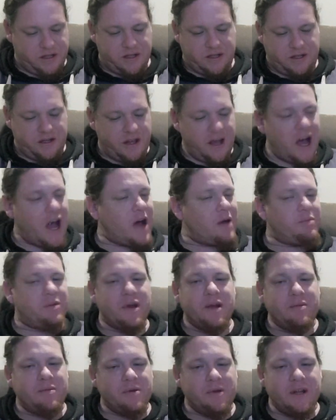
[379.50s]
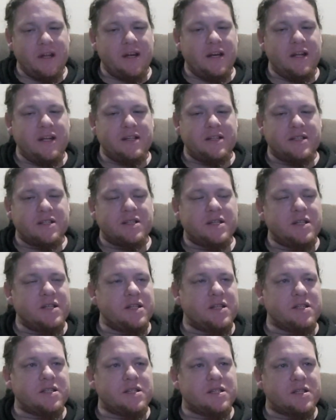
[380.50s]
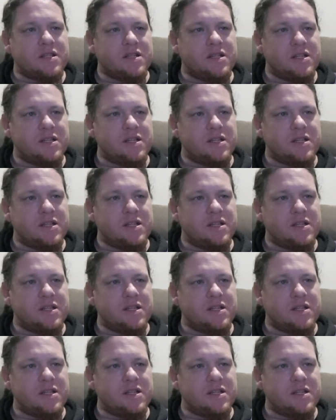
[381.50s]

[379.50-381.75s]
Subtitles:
there are people that need to see this,